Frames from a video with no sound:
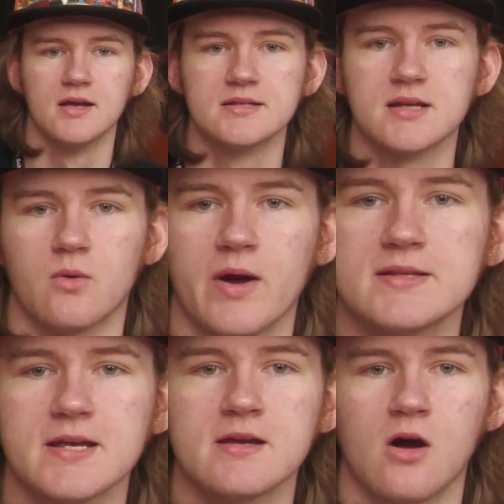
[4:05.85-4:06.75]

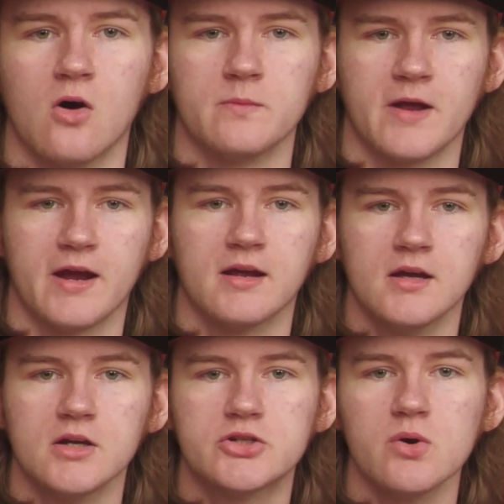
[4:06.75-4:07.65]
Salvete Omne.
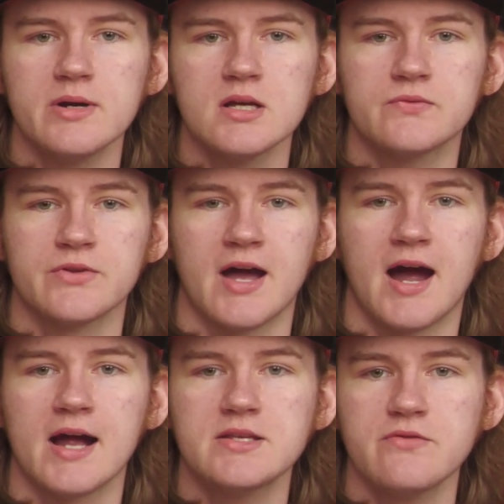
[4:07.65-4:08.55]
Join us for the
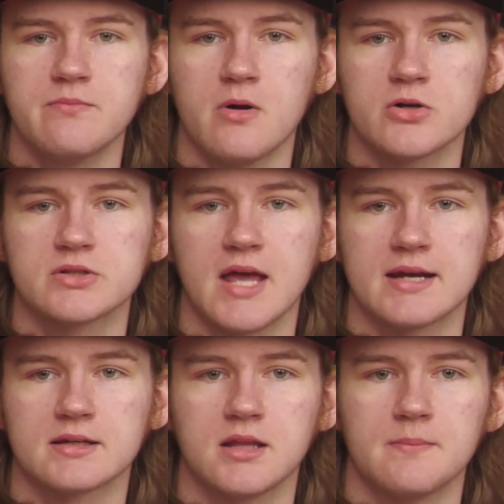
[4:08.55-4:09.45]
Ides of March
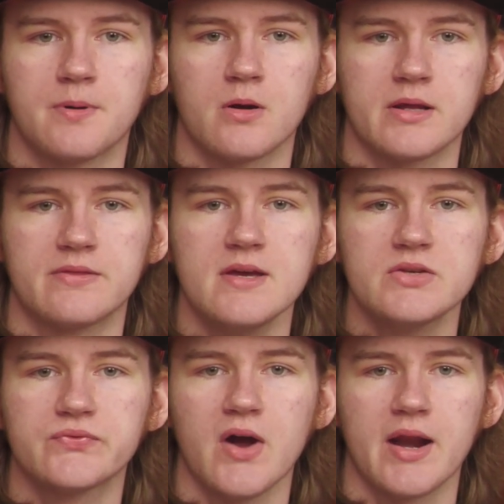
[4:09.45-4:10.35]
Latin Club Party
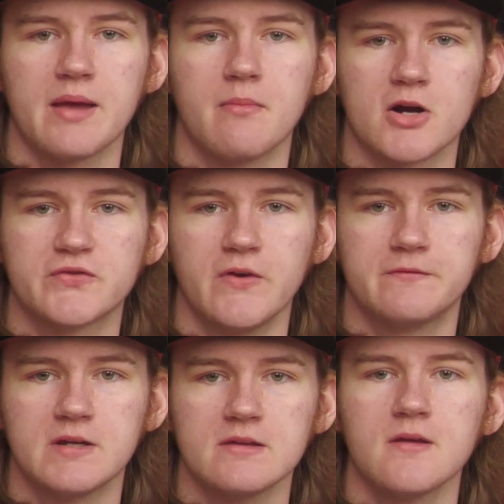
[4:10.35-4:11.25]
this Friday, March
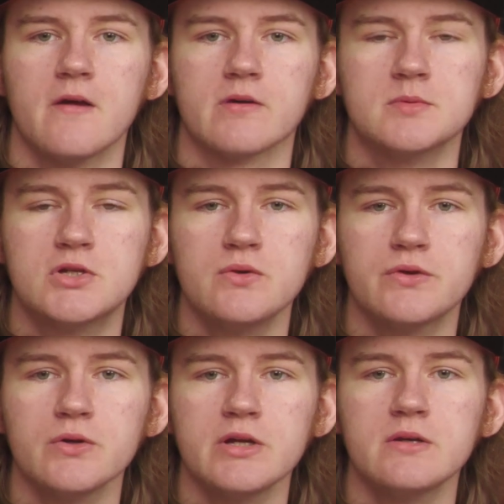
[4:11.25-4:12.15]
15th from
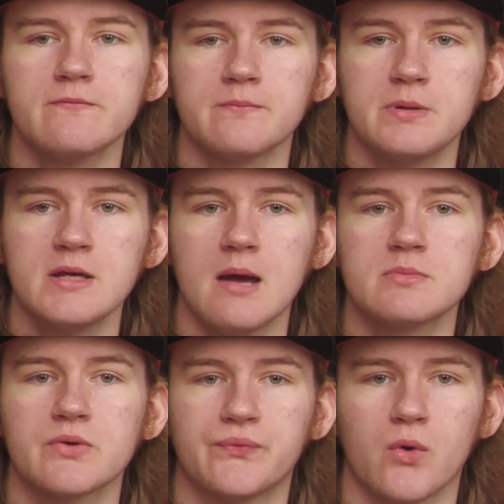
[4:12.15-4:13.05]
2.30
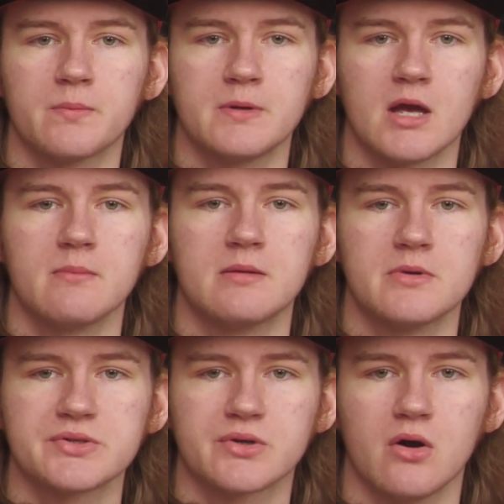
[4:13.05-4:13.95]
p.m. to 4 p.m. in Mr.